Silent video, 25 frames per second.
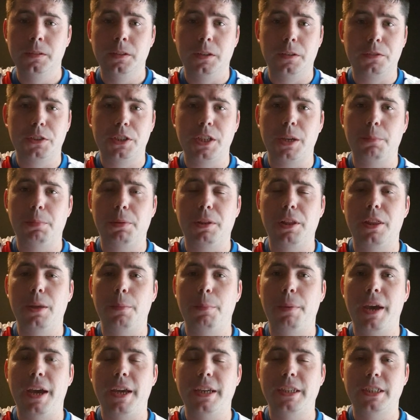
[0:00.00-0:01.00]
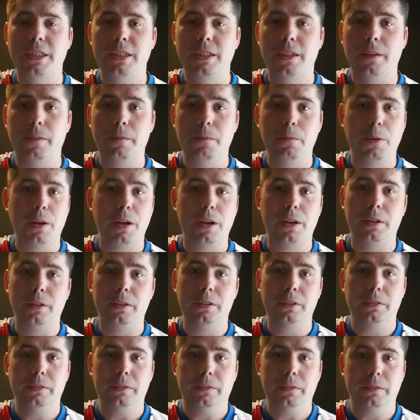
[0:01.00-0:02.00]
of Simply the Best, where
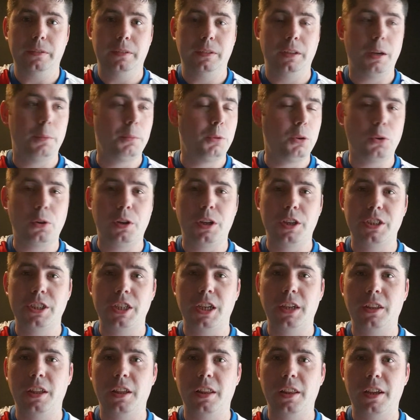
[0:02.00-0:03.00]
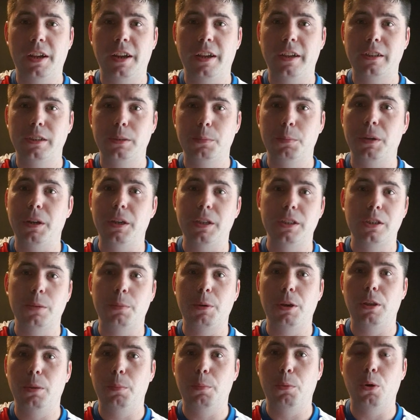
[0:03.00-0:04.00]
I'm not going to sing the lyrics, but it's
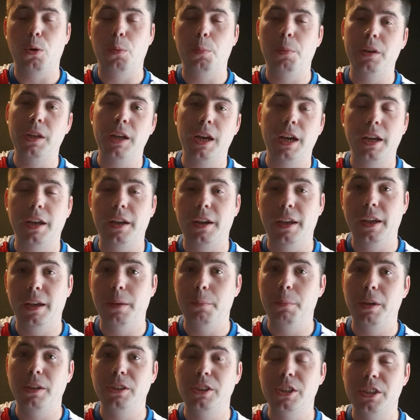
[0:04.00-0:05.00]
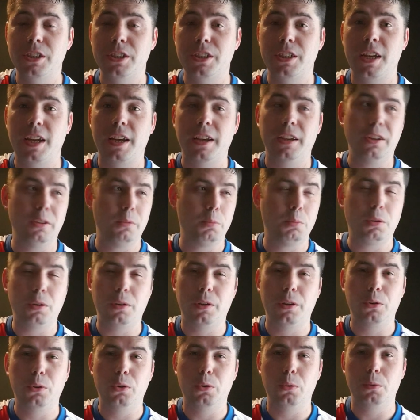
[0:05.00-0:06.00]
about the Pope and the IRA. It mentions that. You'll
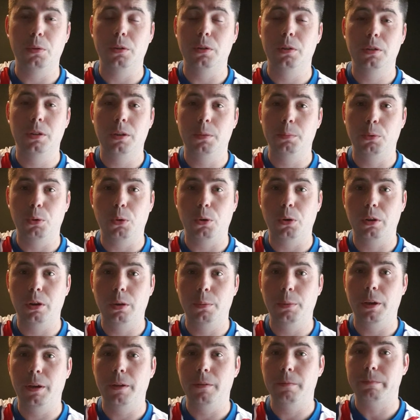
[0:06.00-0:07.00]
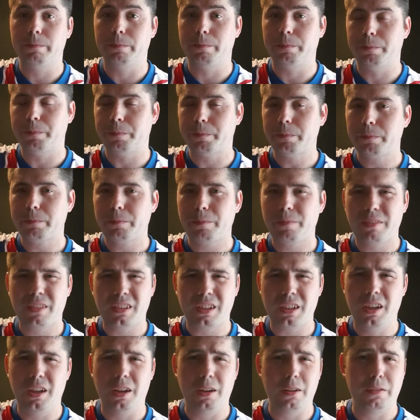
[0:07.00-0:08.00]
probably know what I'm talking about.
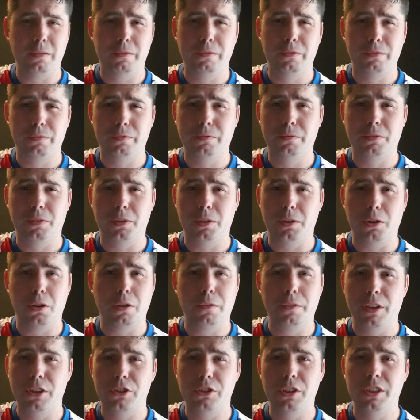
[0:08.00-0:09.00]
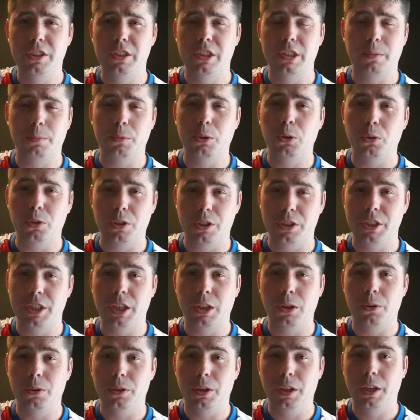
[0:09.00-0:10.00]
For obvious reasons, I'm not going to
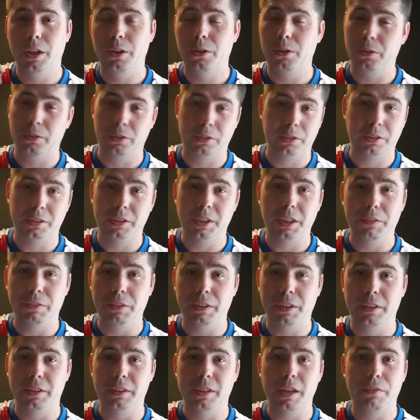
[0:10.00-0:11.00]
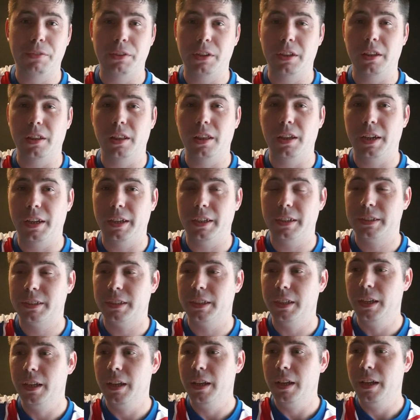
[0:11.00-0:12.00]
sing it on here or even give you the lyrics,